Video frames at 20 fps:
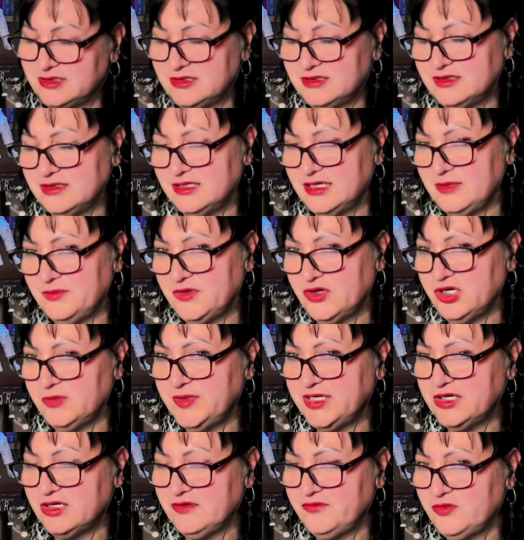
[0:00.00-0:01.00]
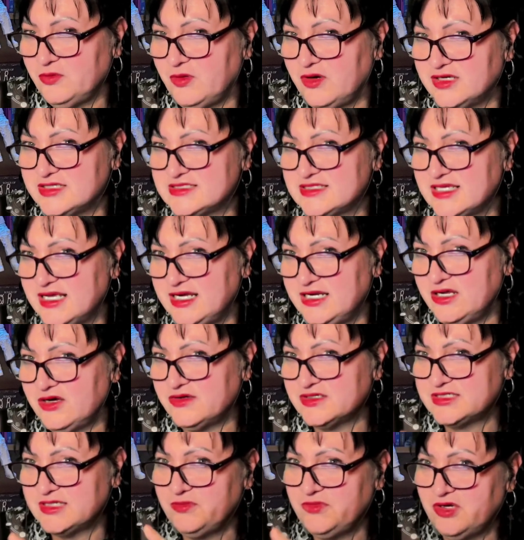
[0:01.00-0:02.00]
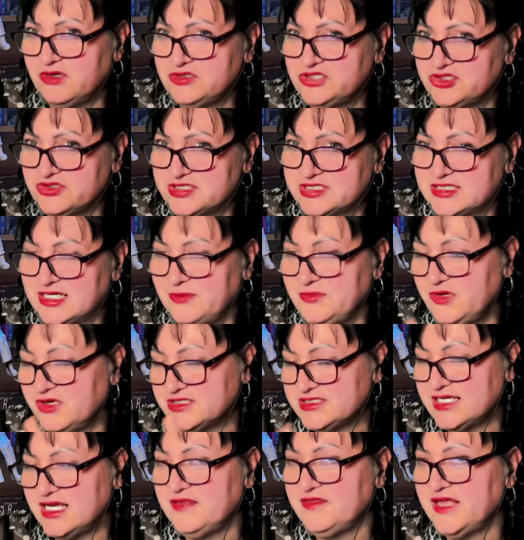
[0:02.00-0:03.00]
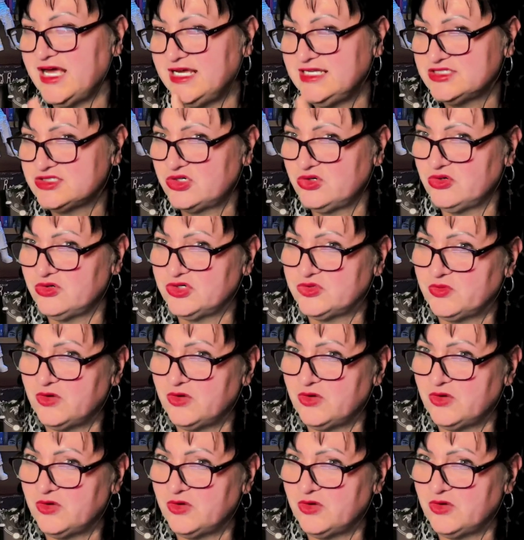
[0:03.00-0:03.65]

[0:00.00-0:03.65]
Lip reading: I've got to be careful what I say now, because I'm not saying that is good.